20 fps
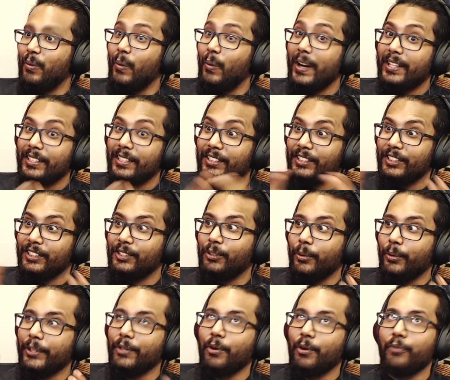where does the
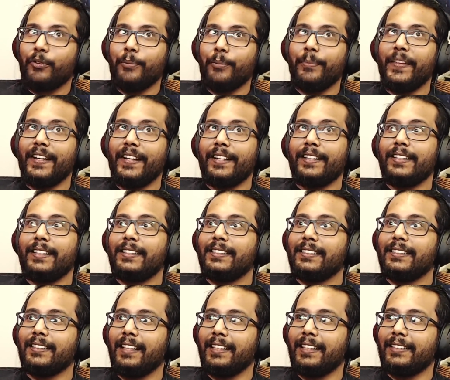story go from there?
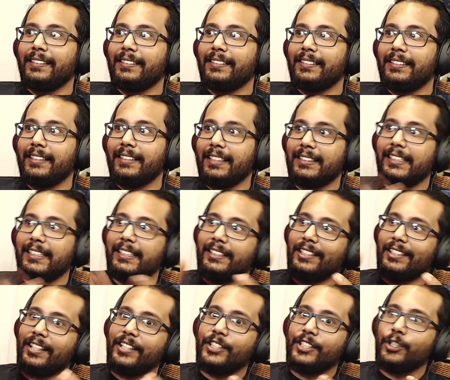Like, does he
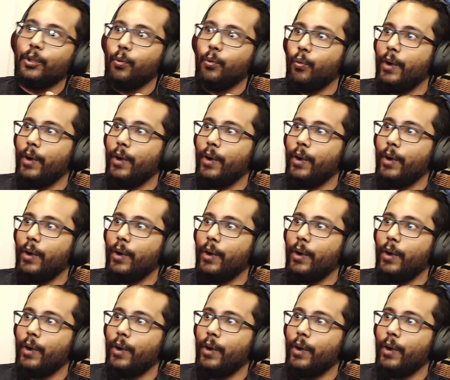turn into a